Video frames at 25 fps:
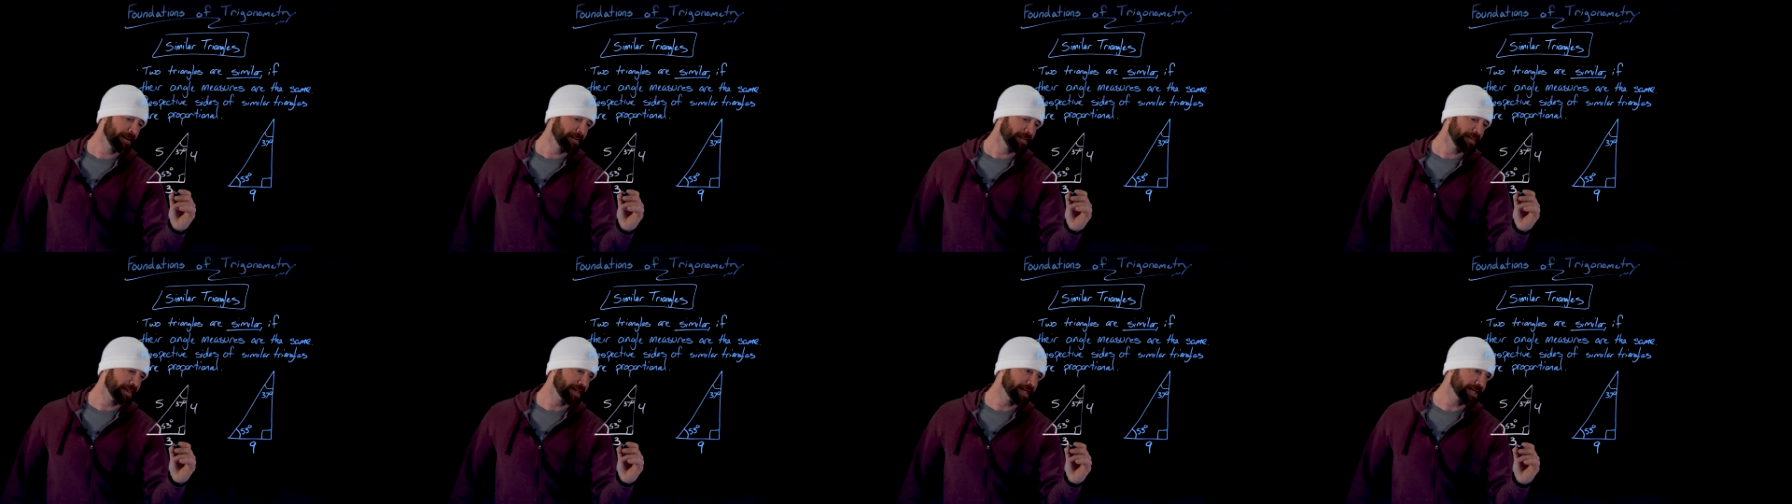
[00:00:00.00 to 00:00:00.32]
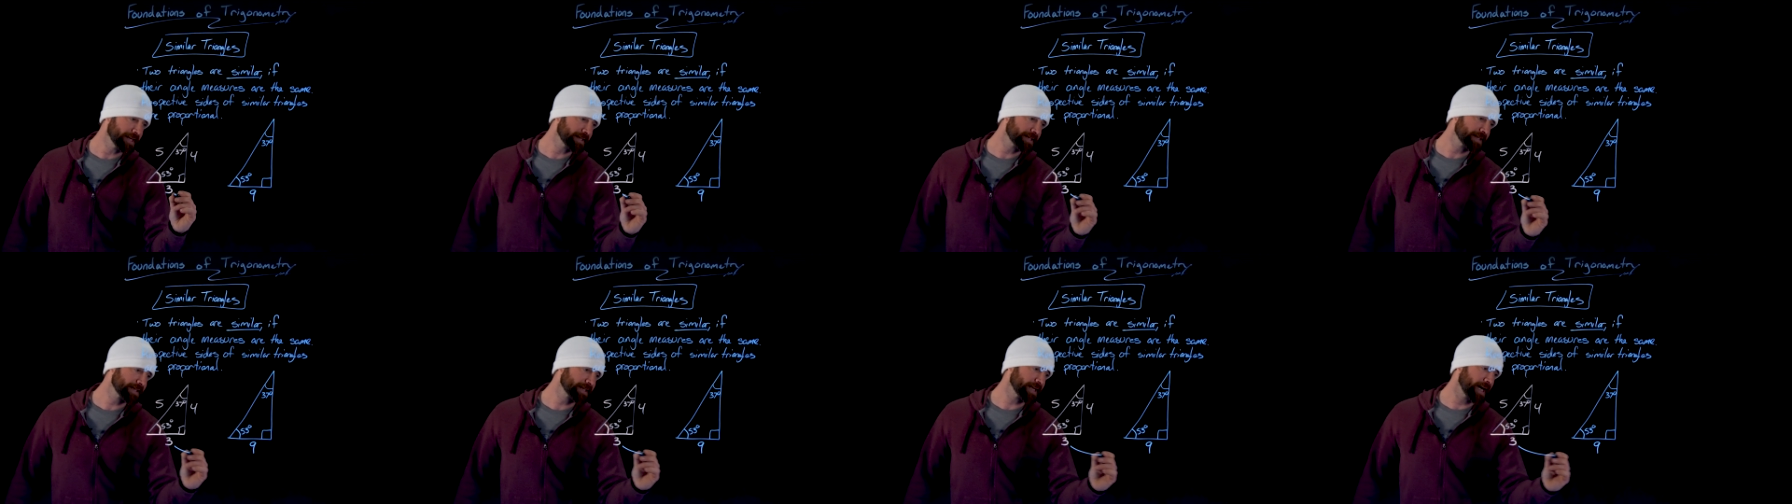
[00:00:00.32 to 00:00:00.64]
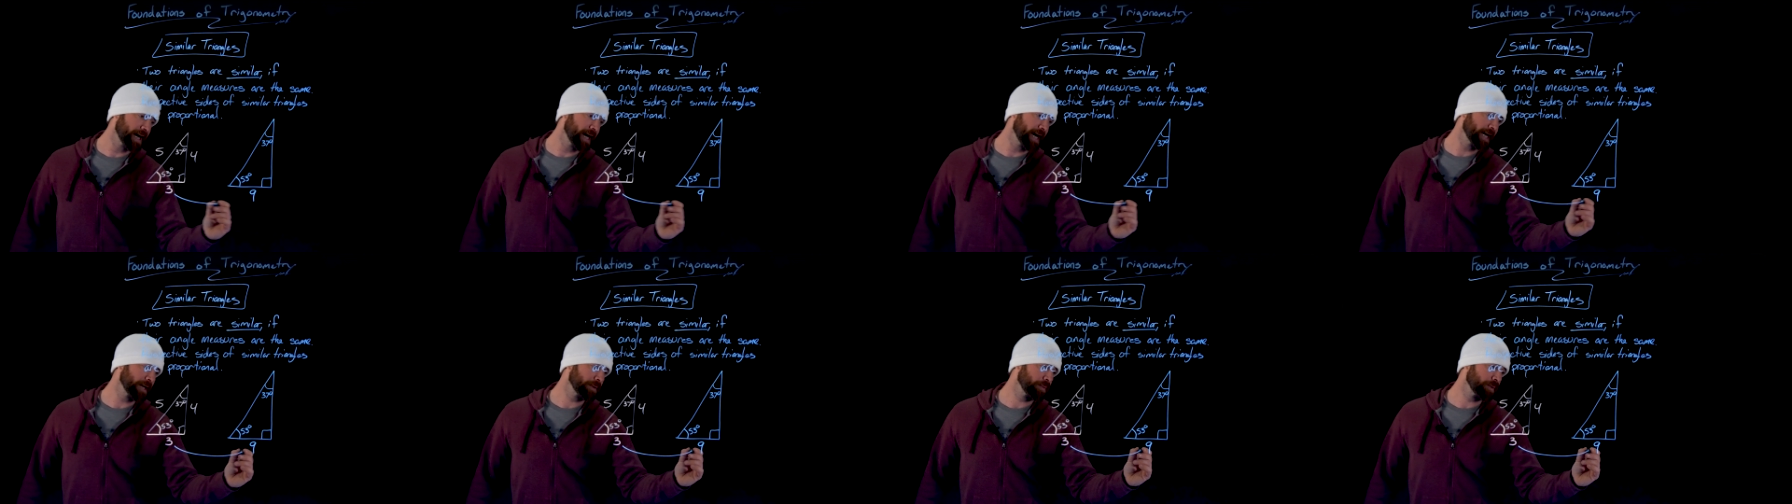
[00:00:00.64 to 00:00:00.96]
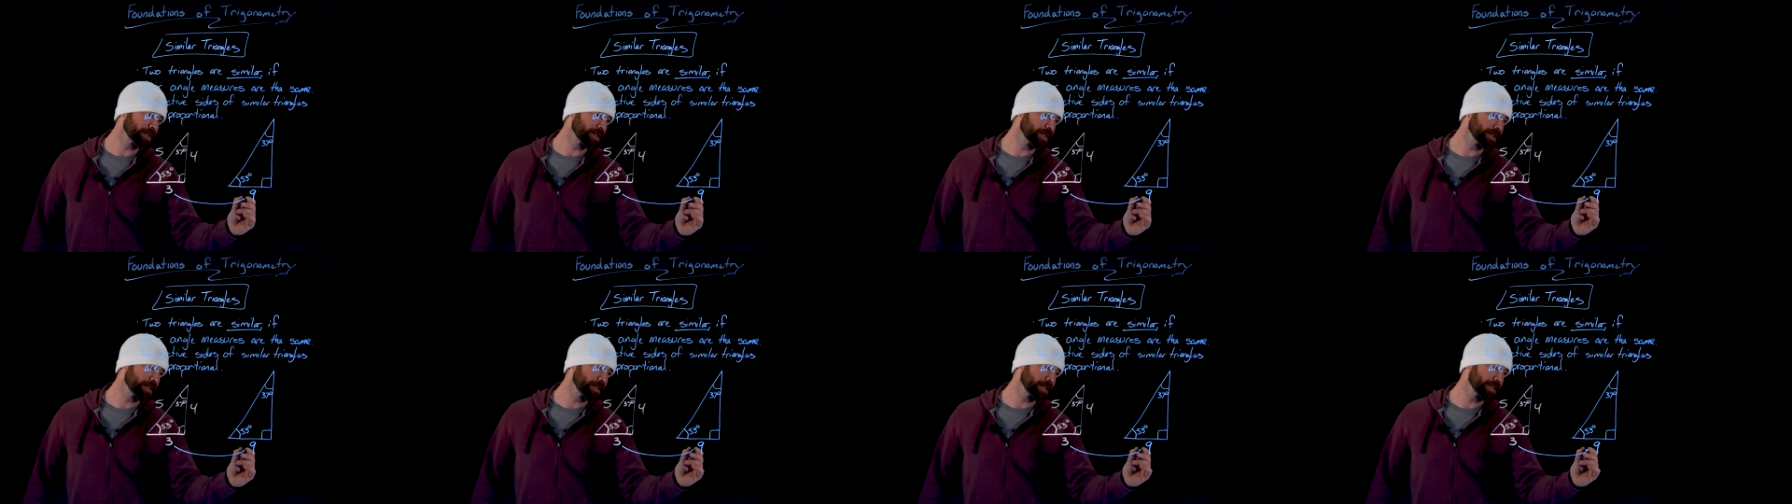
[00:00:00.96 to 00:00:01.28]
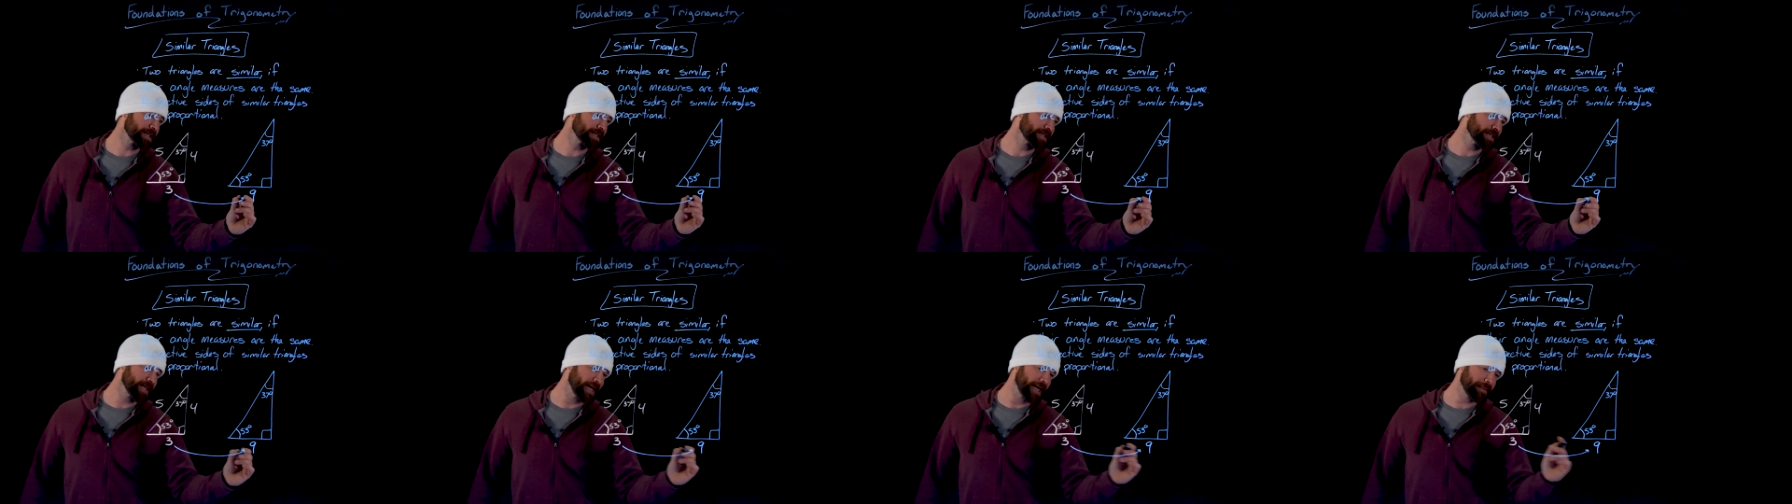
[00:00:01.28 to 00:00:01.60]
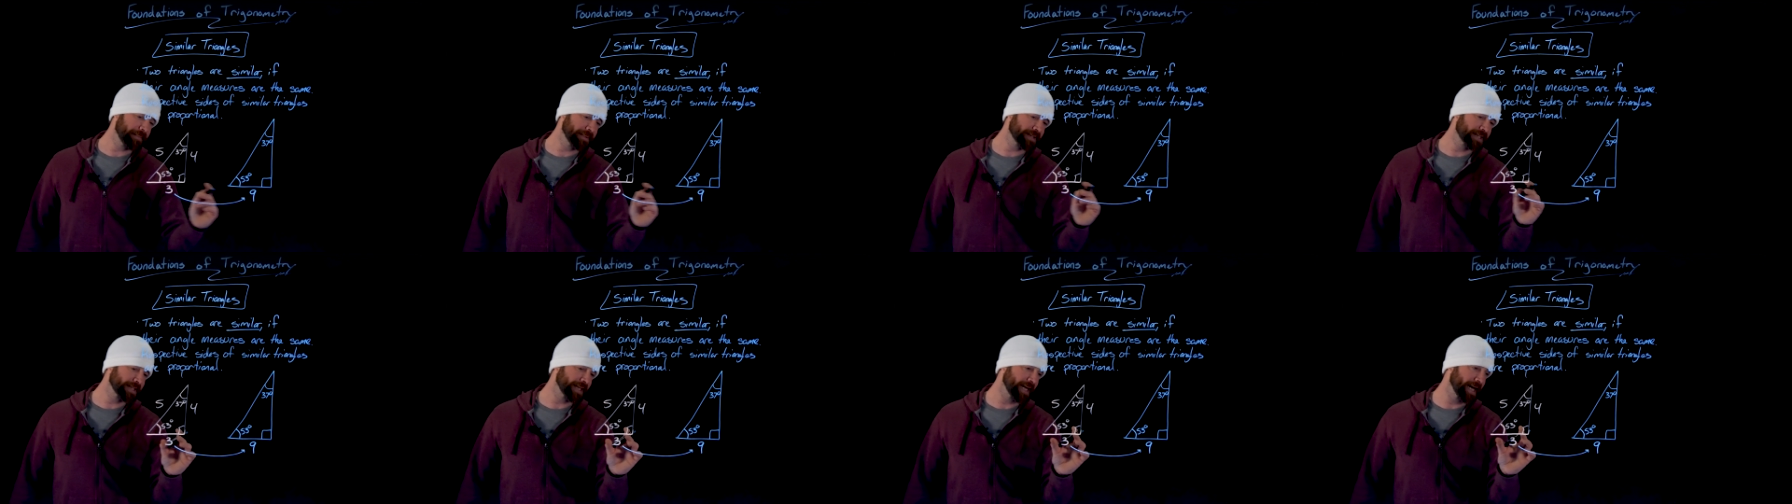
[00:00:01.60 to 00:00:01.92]
this side, which is the
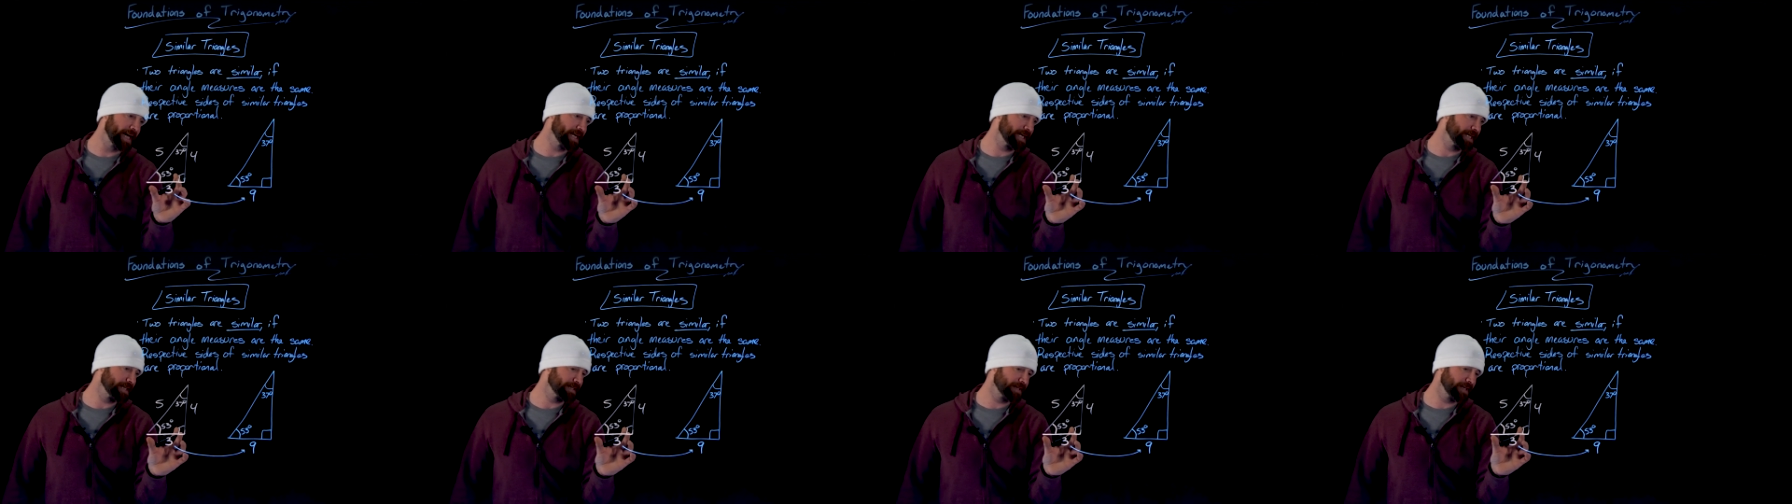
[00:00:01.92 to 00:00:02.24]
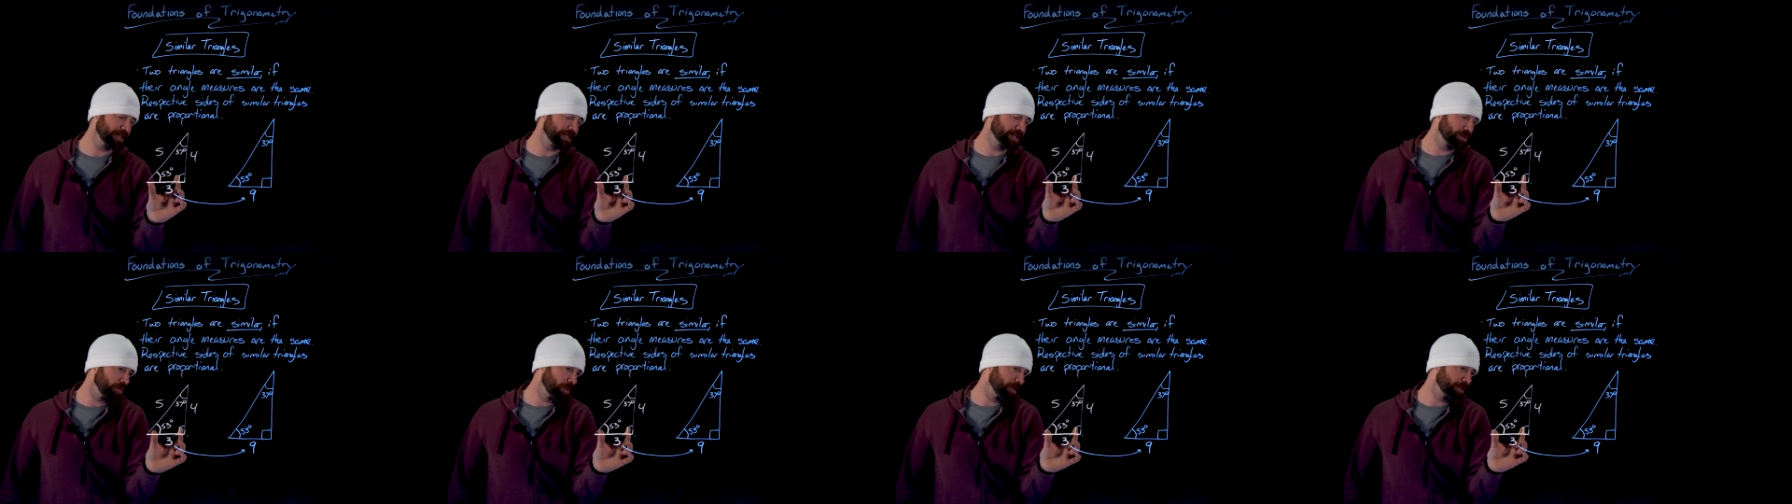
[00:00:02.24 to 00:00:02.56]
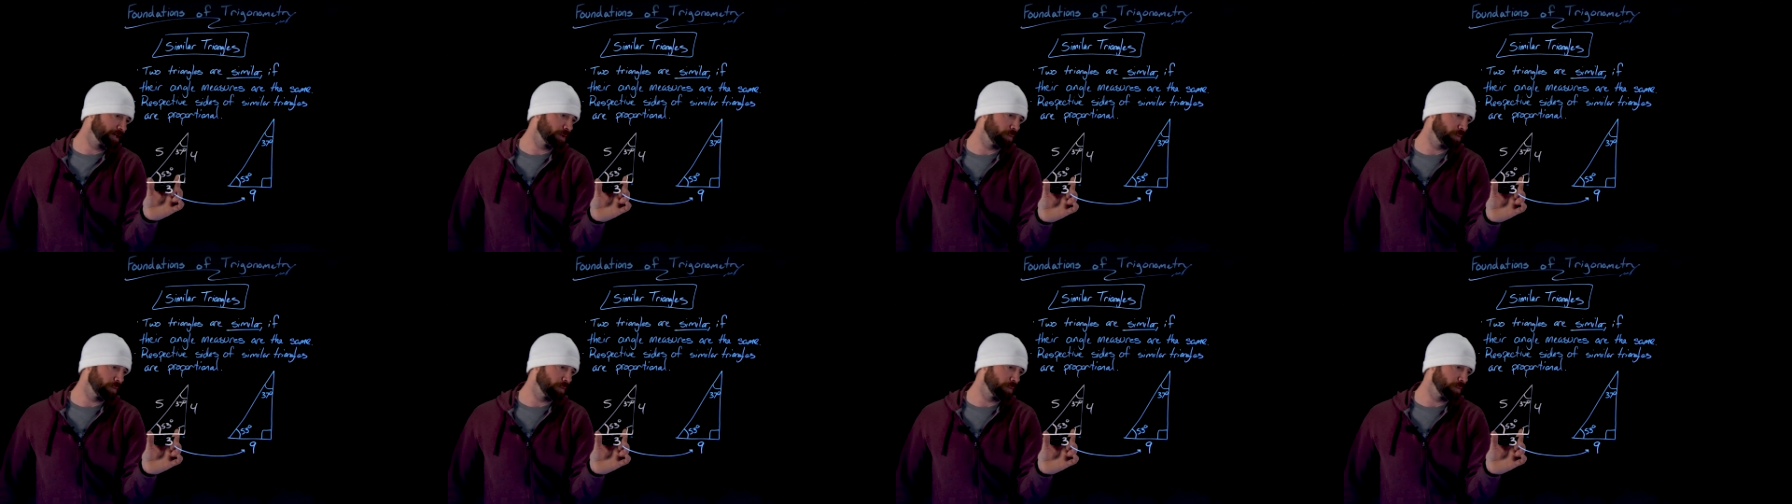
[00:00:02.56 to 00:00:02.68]
same side as this one,